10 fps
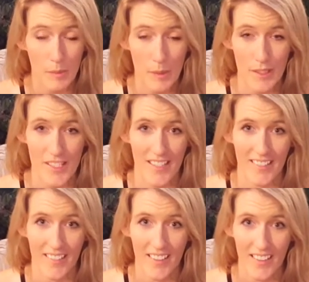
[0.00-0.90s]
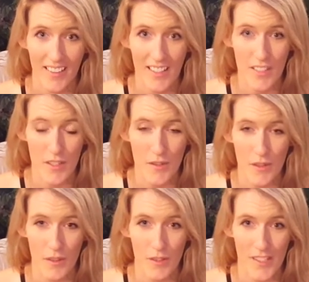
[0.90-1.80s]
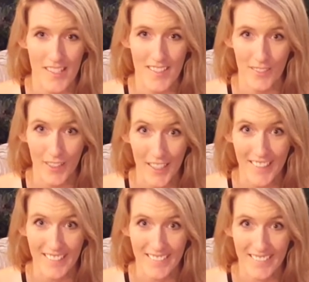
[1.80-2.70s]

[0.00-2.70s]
person can do for the forces of good.